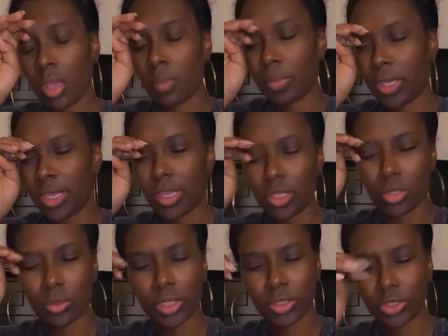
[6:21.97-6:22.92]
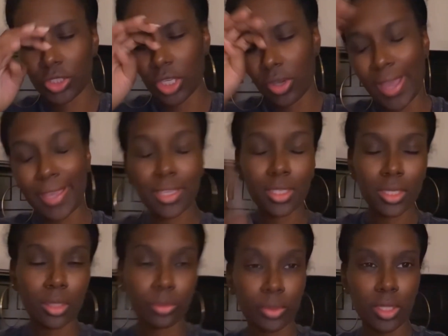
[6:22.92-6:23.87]
But in doing so, I ended
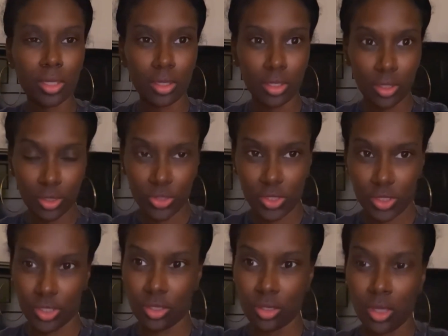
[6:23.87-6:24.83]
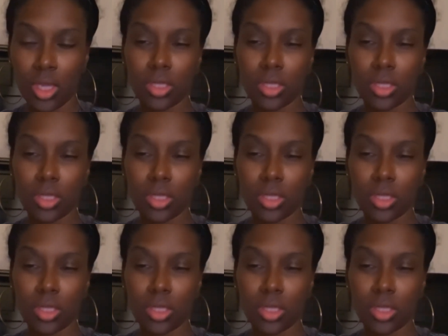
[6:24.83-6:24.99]
up with another seat.